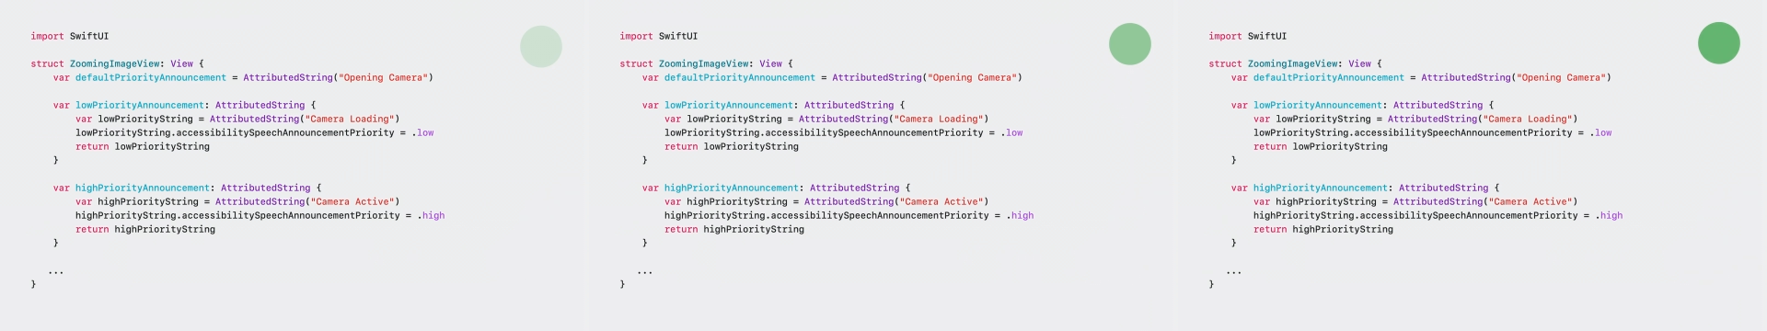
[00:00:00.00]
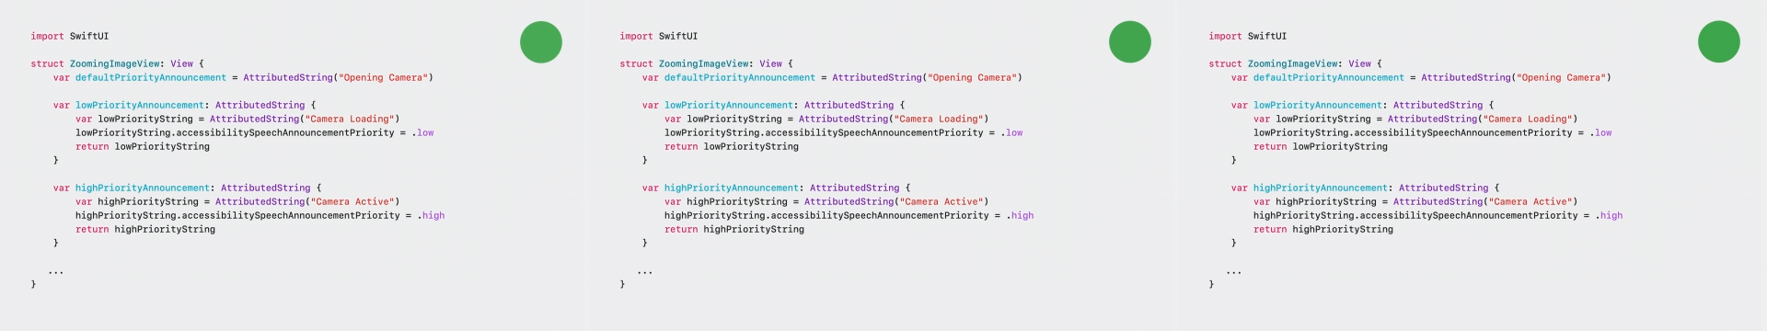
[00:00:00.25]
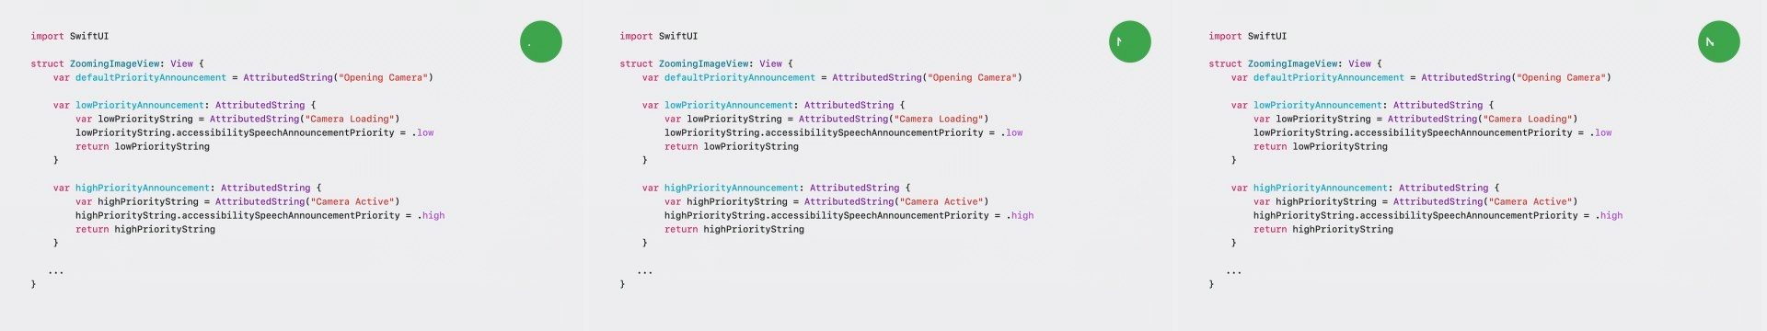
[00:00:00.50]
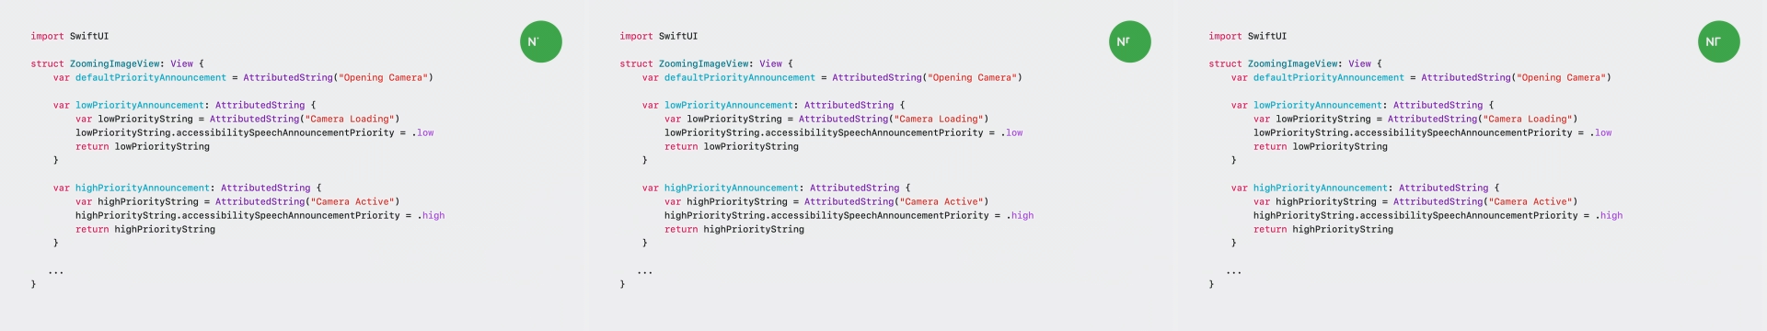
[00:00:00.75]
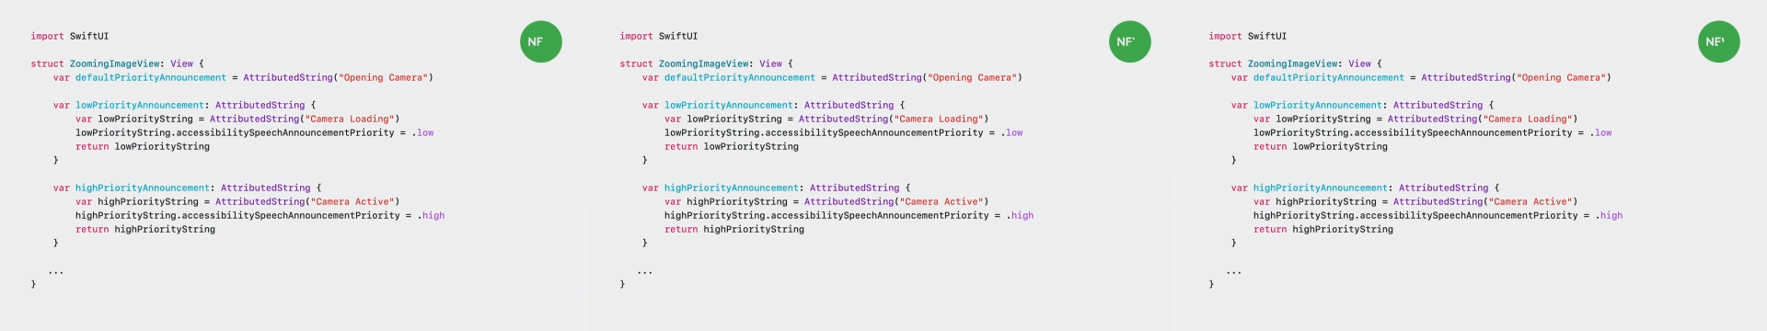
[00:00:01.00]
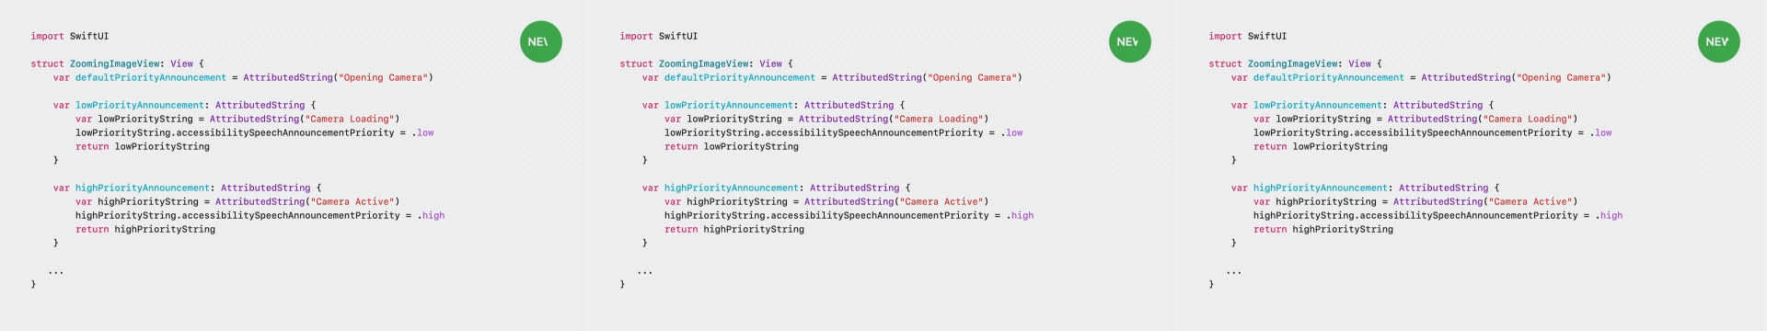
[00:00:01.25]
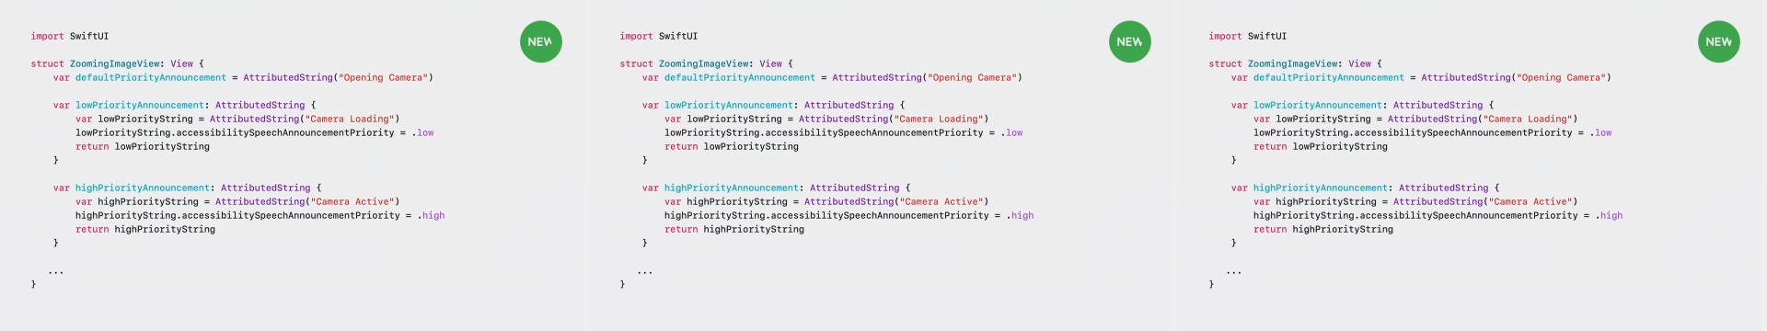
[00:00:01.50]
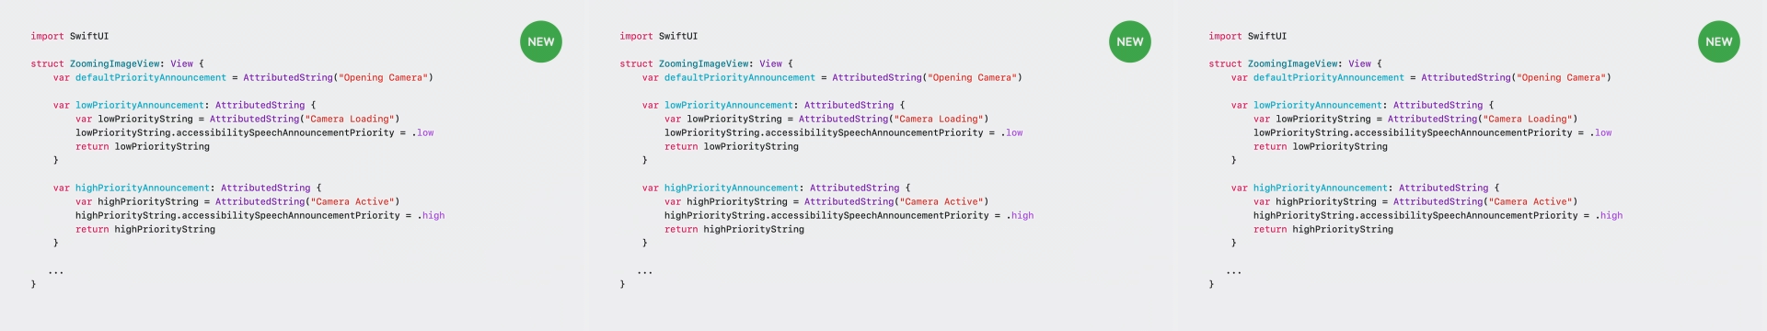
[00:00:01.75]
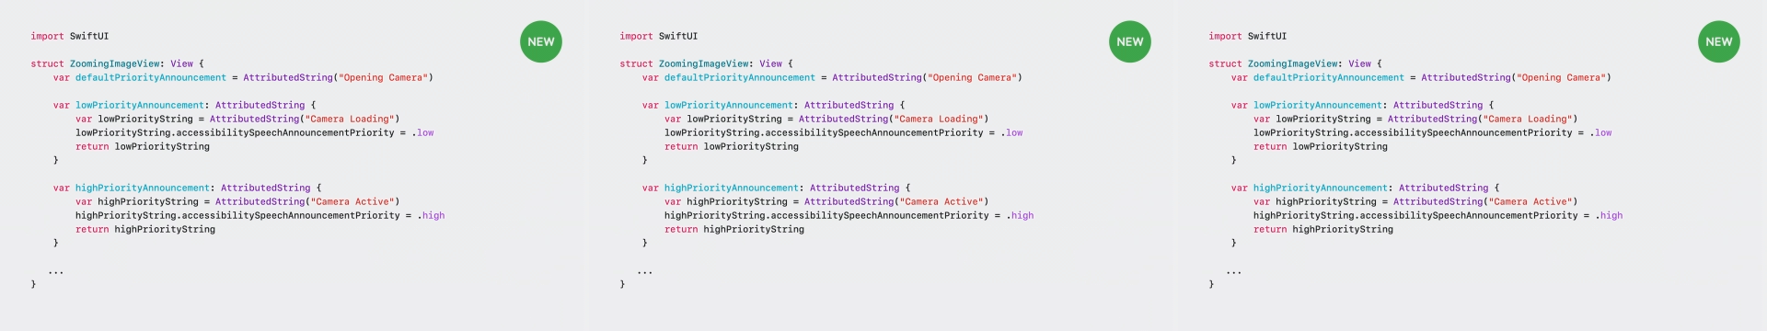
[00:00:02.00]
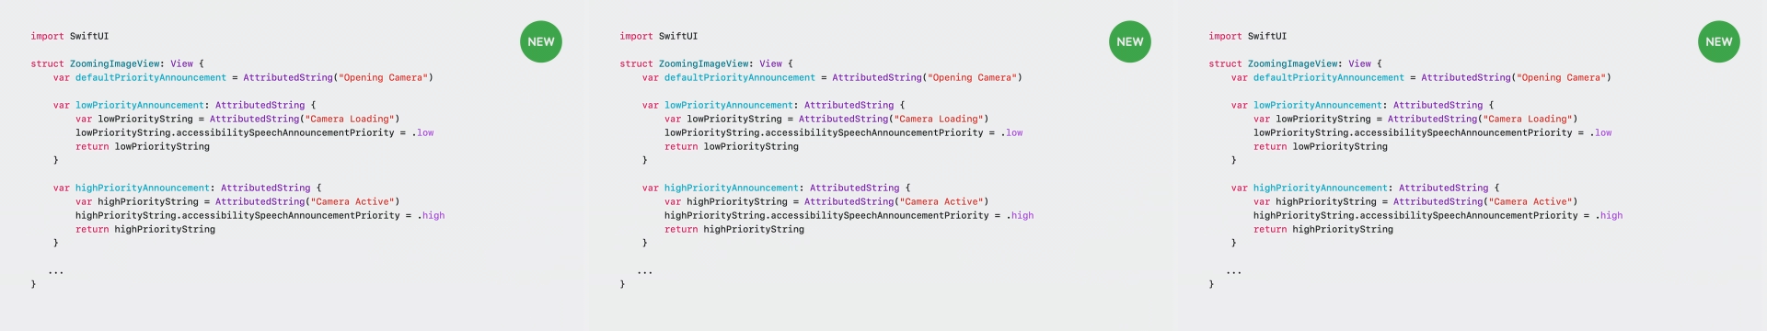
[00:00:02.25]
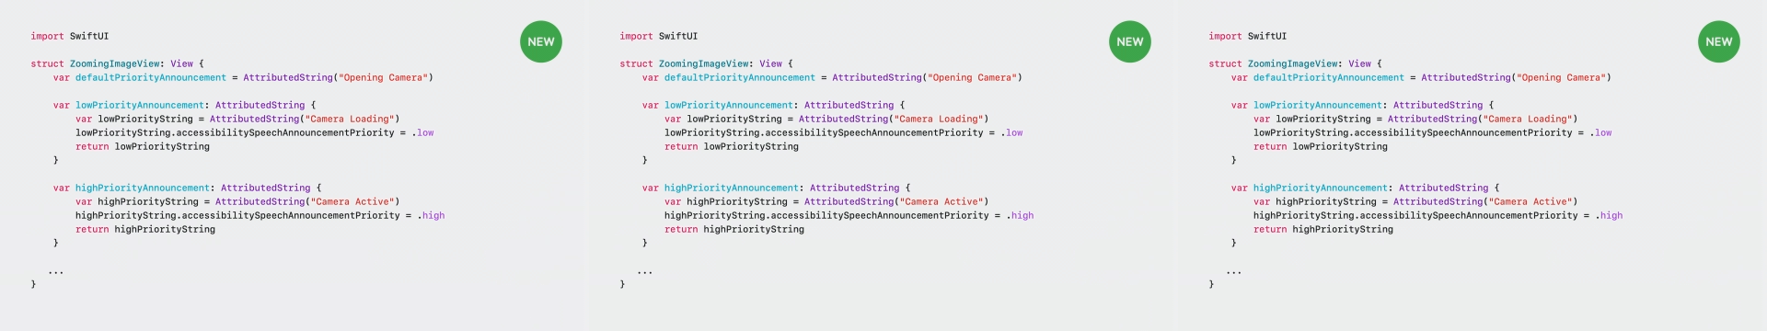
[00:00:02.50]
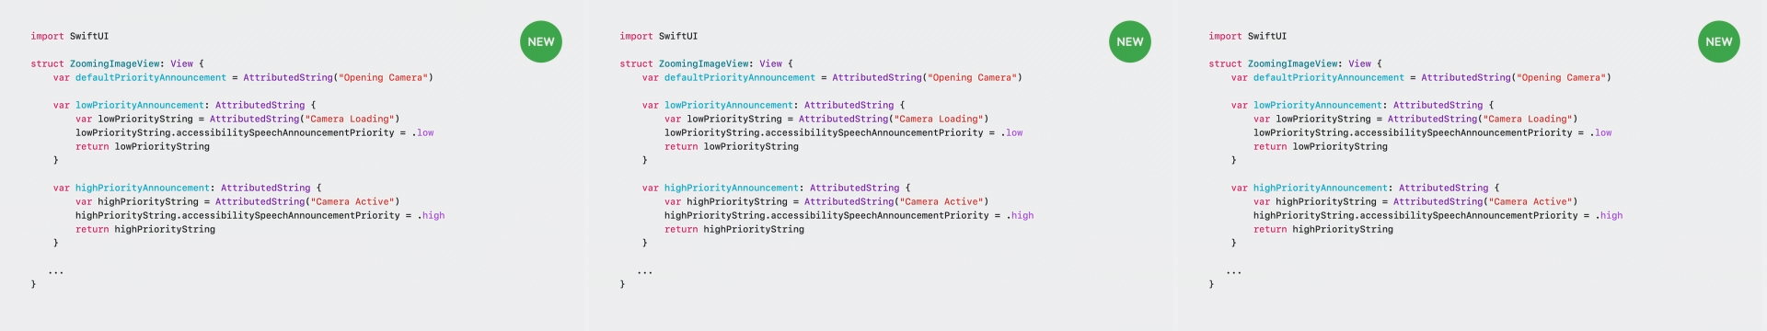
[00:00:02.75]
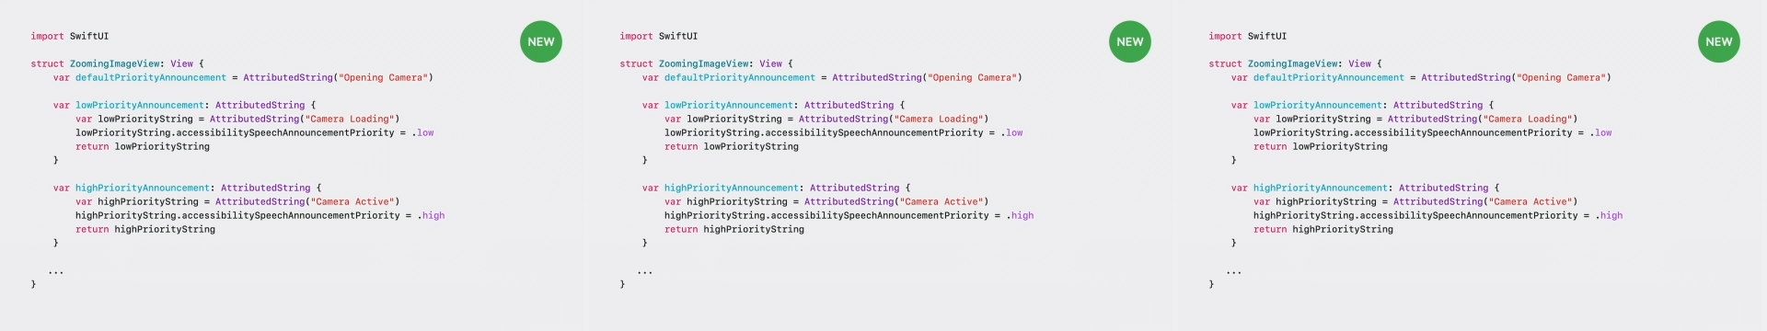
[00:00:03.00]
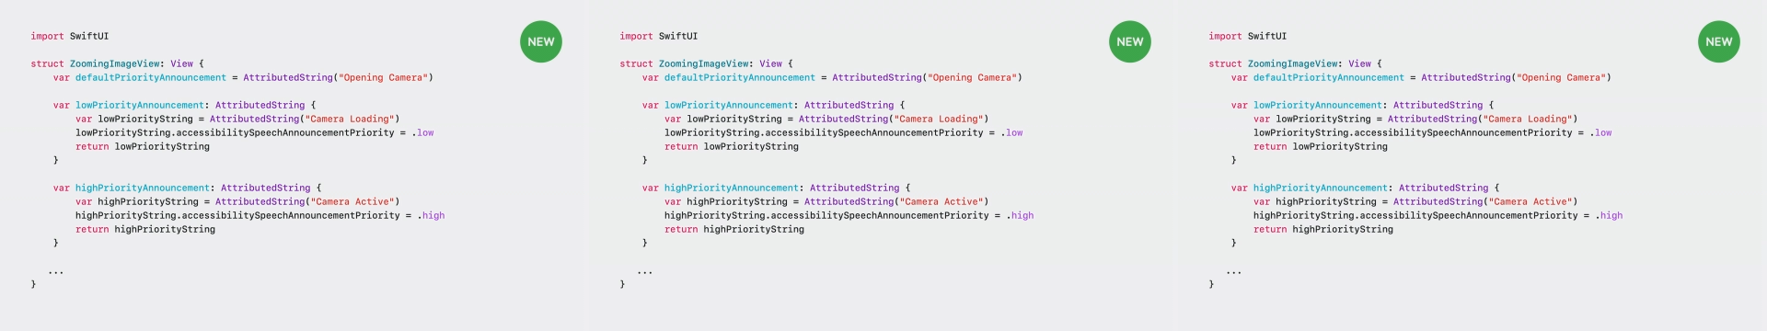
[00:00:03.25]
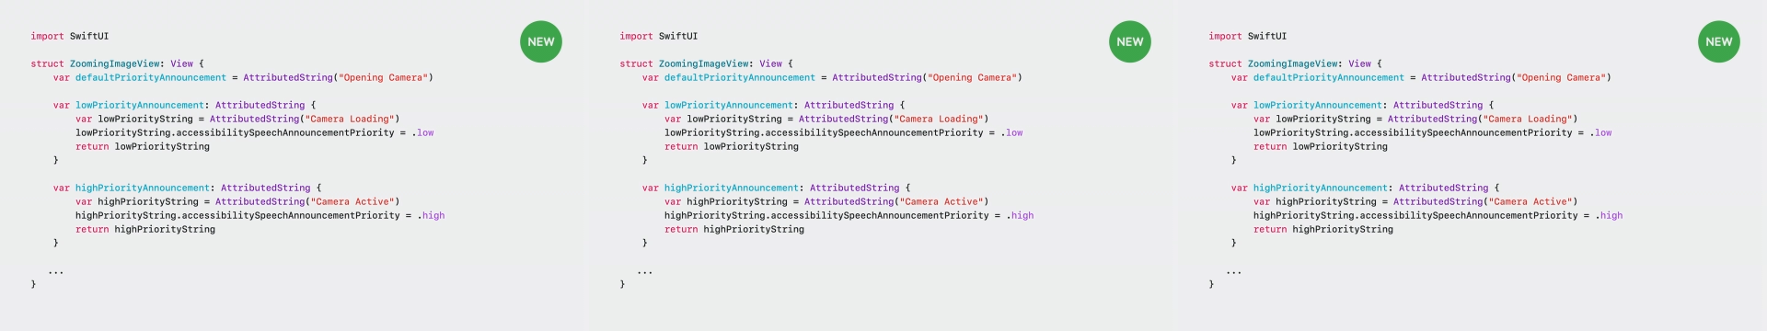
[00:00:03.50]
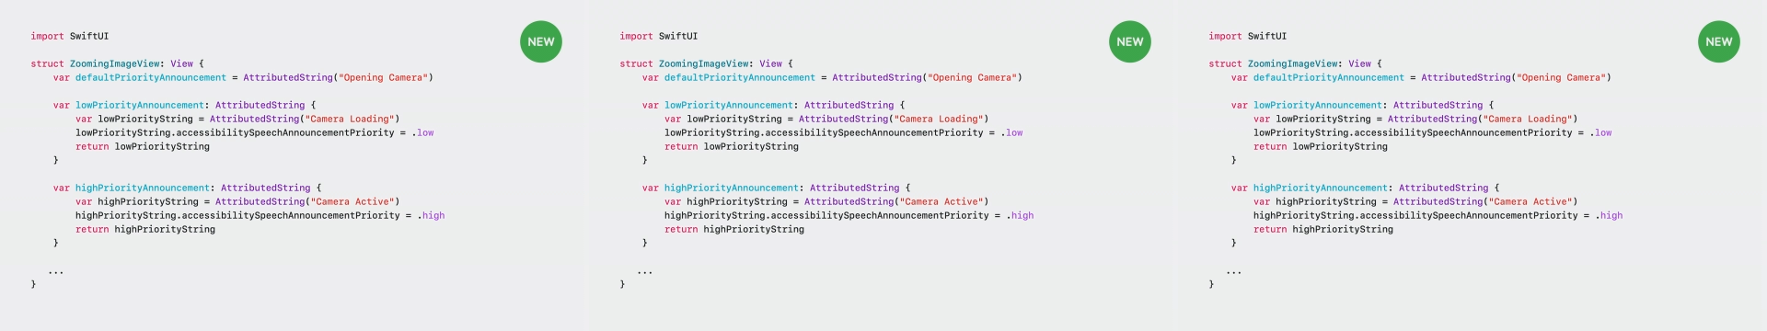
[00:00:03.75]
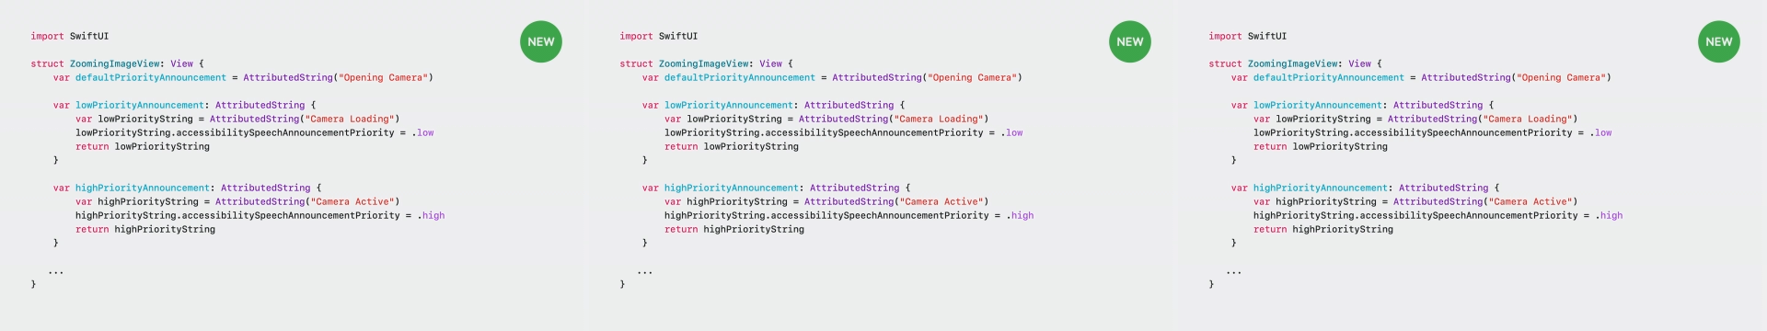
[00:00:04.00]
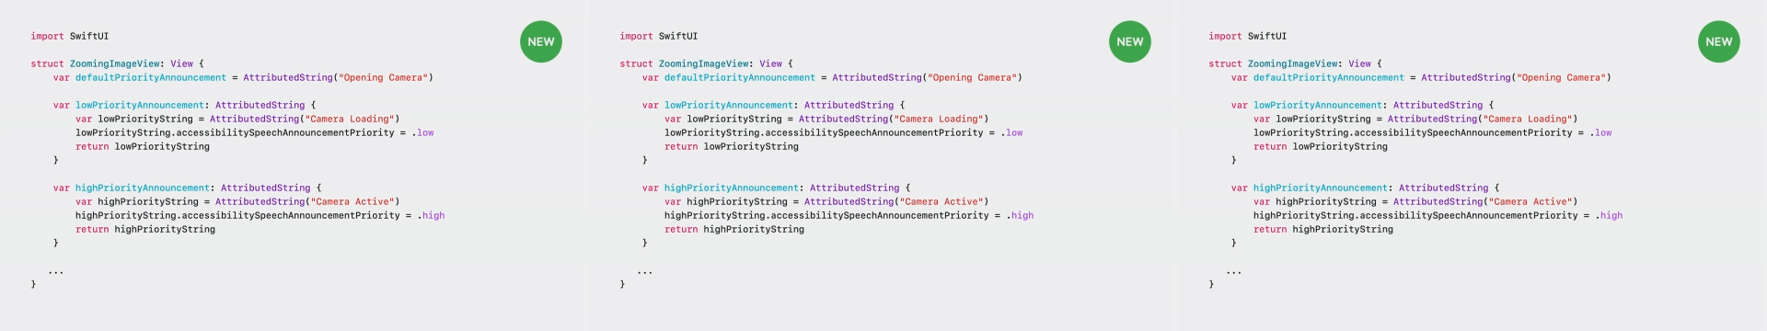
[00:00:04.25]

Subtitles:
Nobody's mouth can be seen.